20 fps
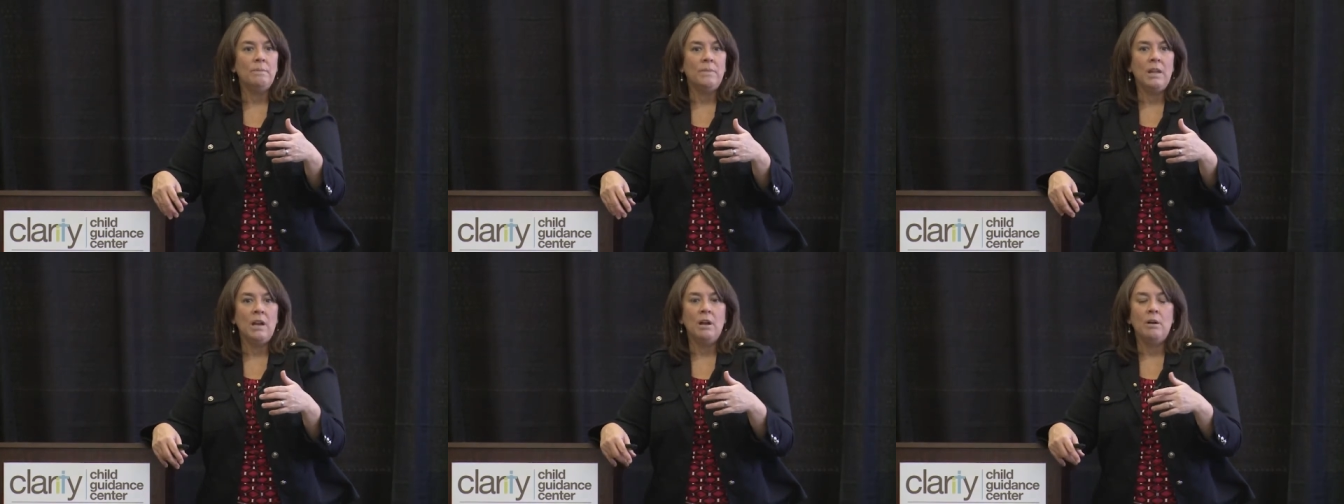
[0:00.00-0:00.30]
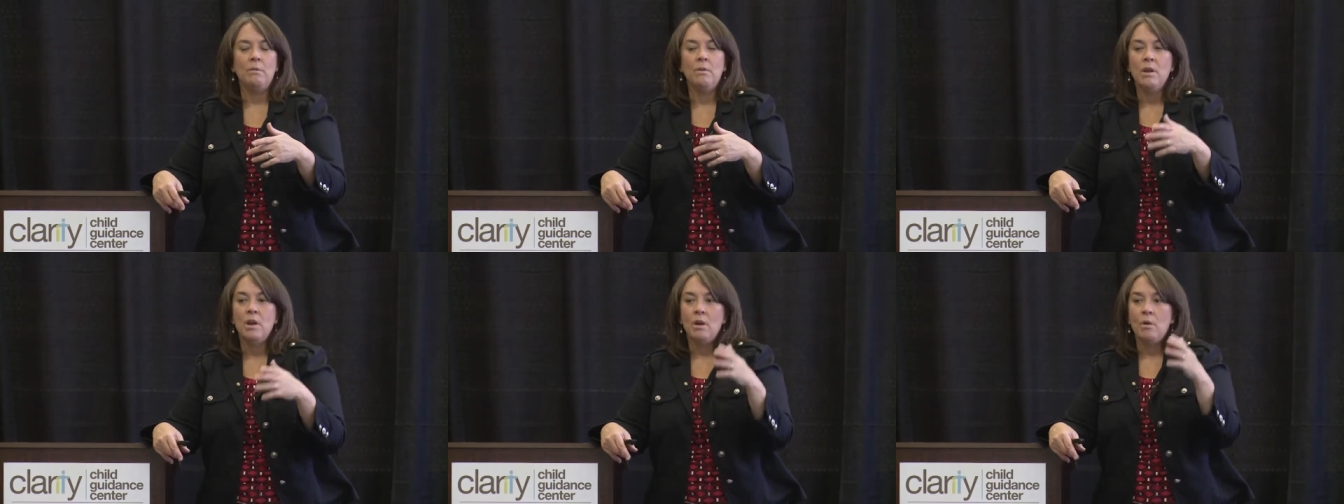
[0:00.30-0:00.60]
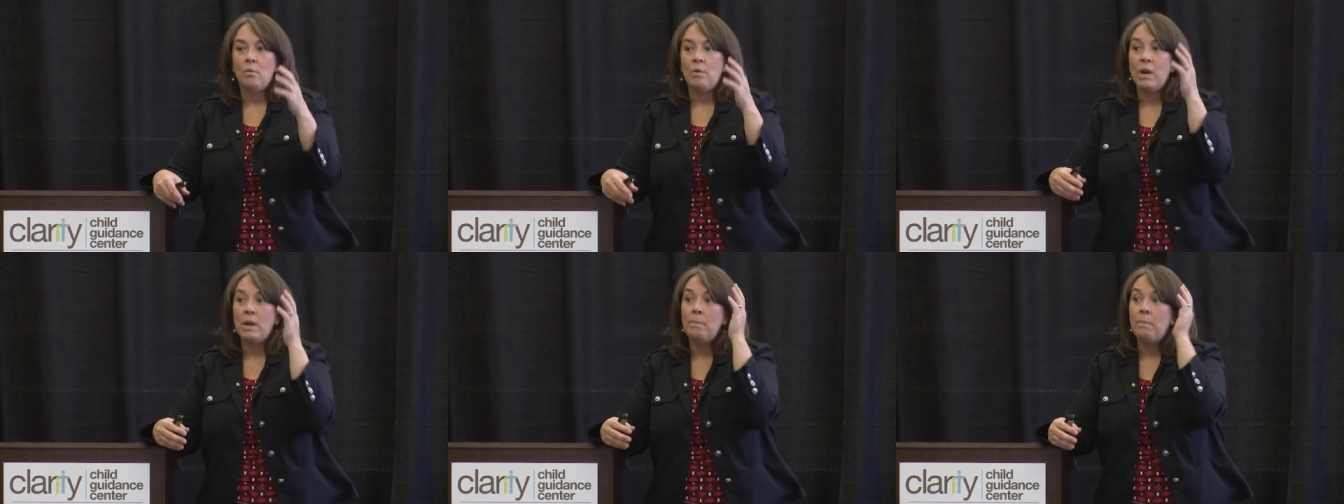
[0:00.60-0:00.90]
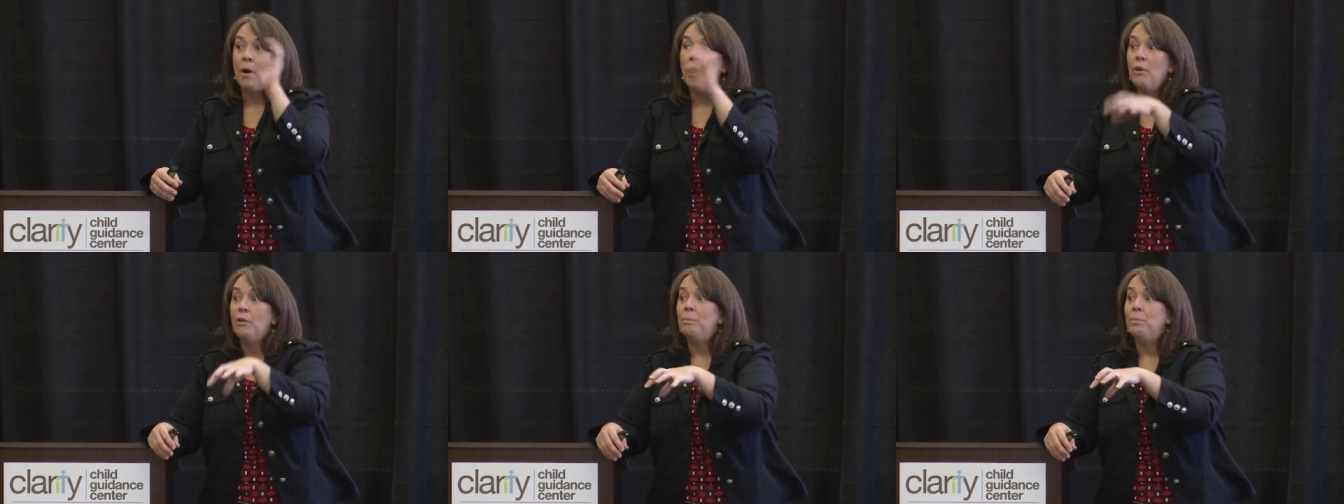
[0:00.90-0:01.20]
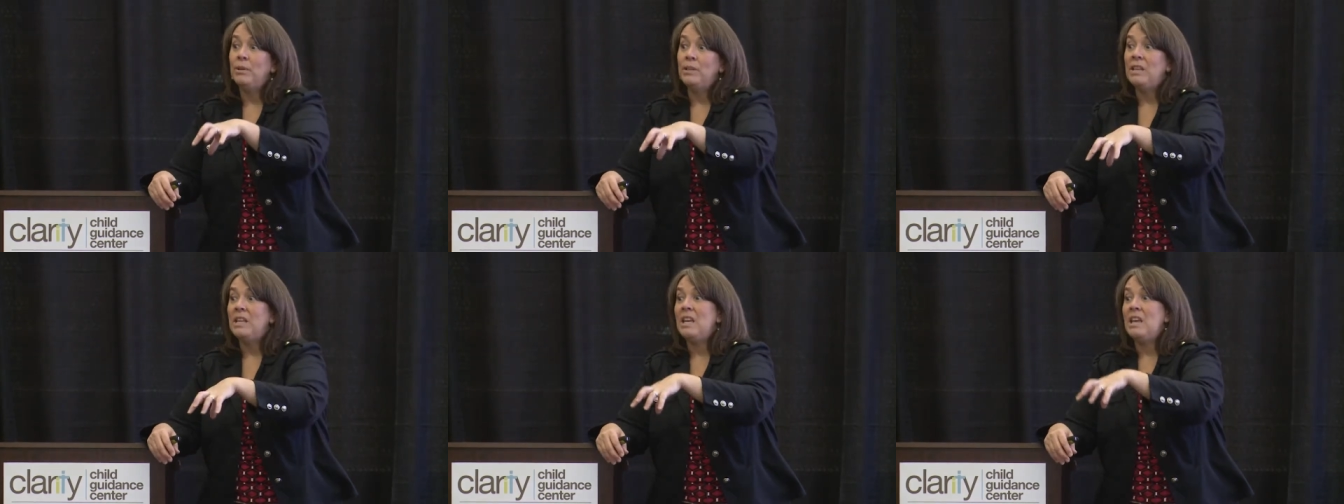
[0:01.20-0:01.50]
You know, we both
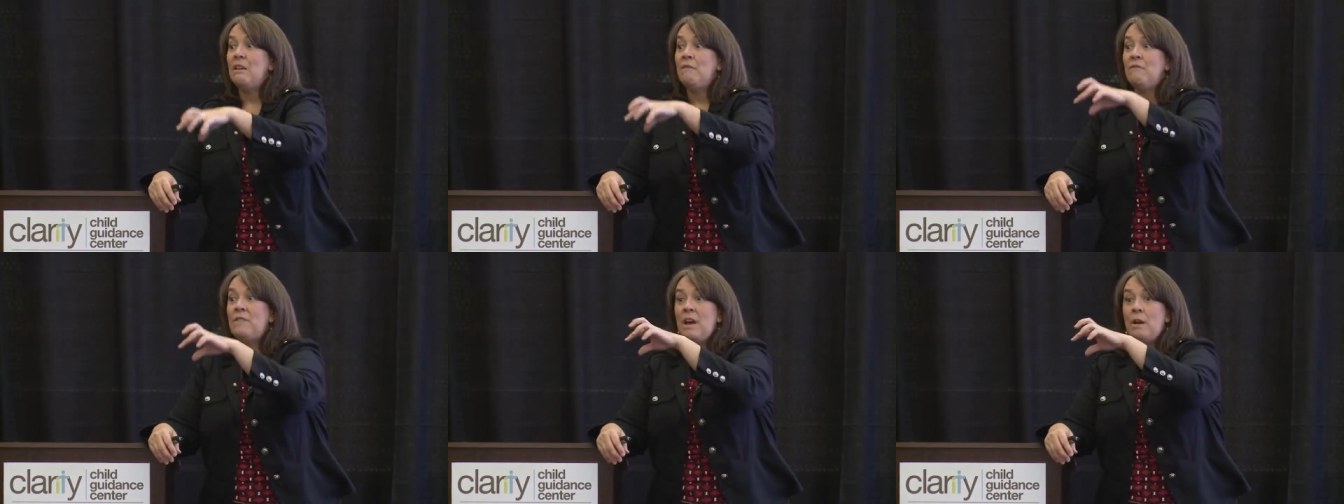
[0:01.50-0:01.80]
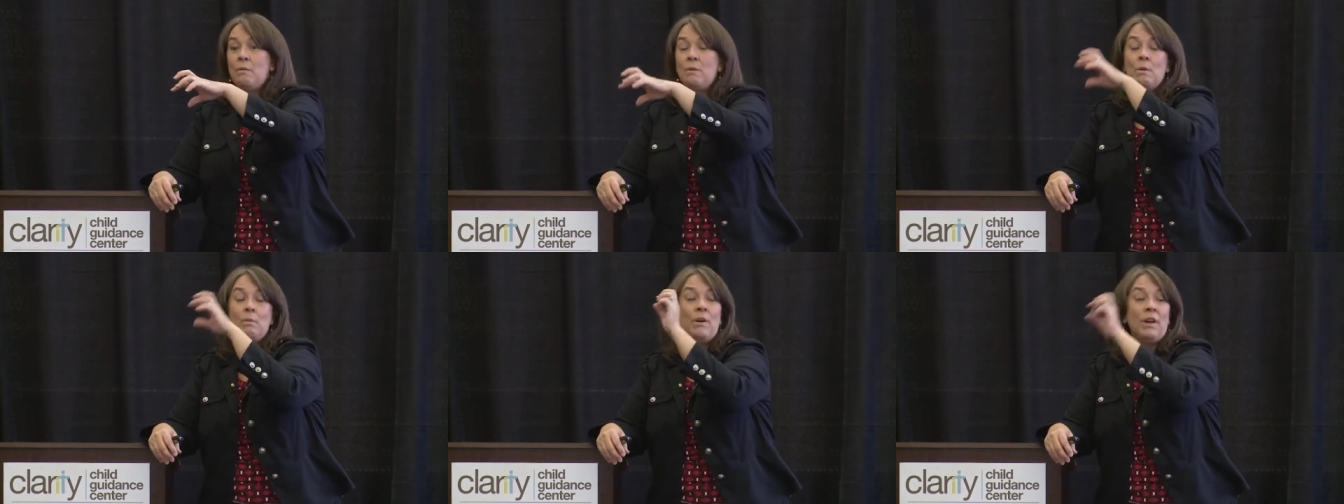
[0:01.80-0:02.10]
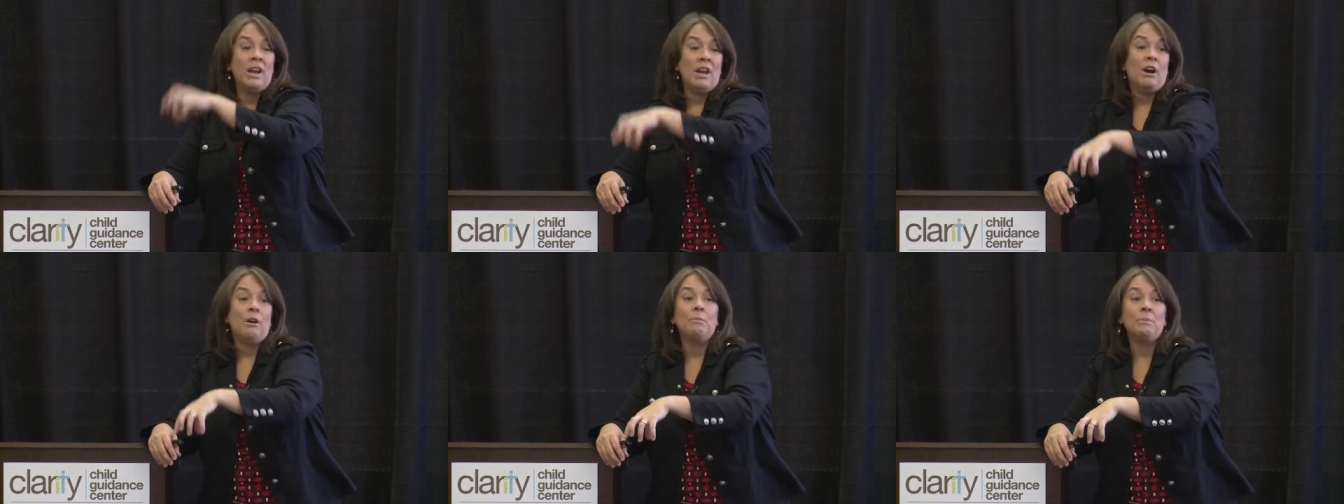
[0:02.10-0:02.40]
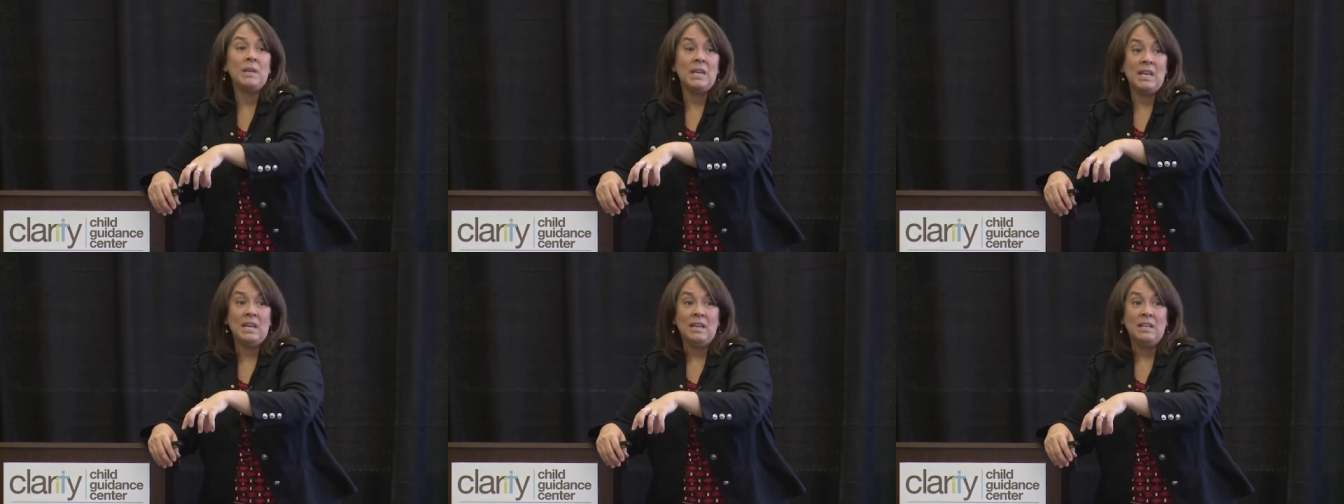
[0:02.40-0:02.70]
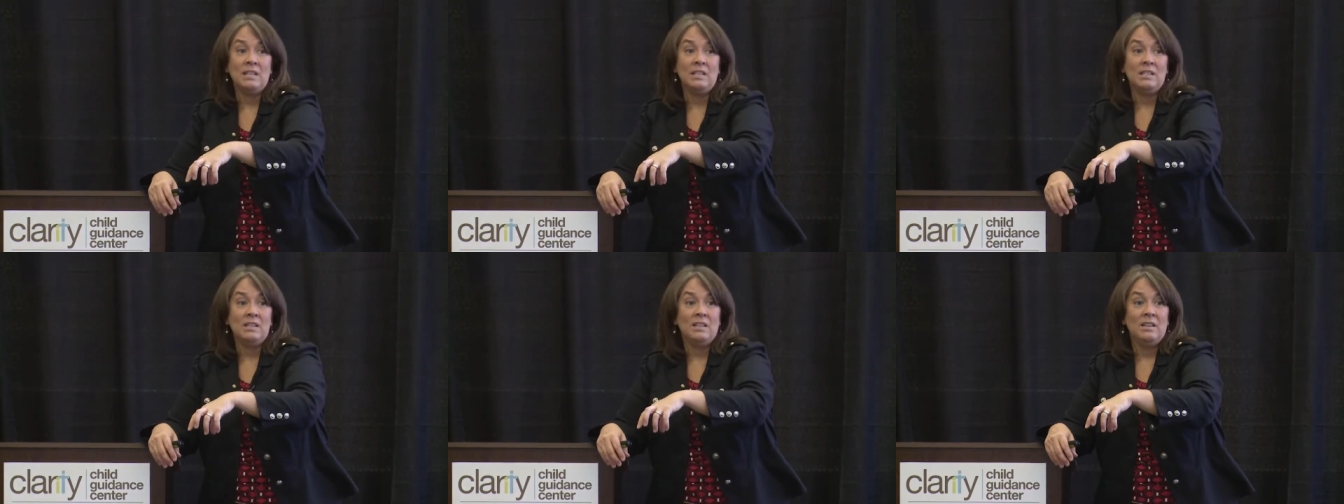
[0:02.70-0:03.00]
believe that we want to help
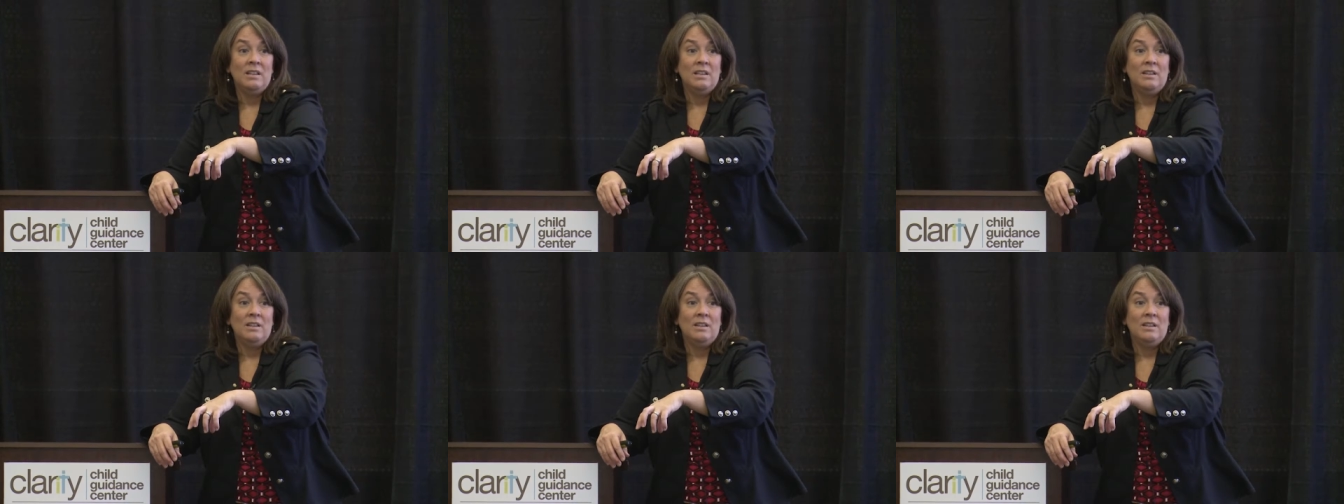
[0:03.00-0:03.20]
kids.